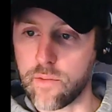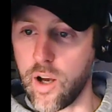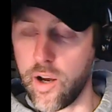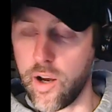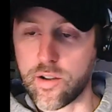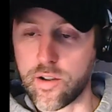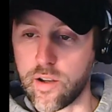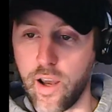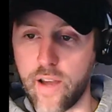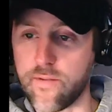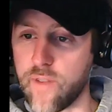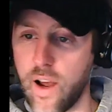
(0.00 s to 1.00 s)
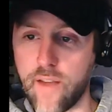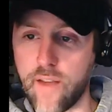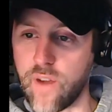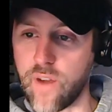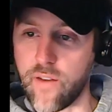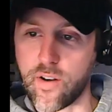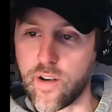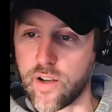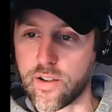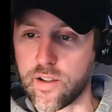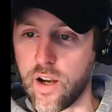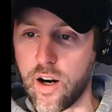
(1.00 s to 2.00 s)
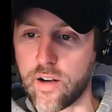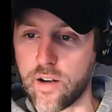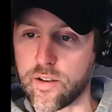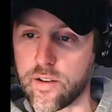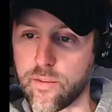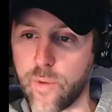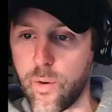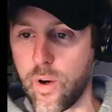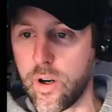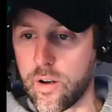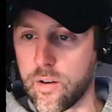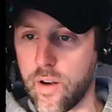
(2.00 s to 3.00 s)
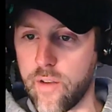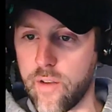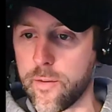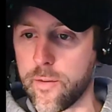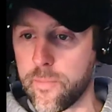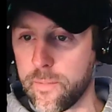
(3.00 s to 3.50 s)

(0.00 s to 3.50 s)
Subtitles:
I honestly, I've never tested the hardness of my water ever.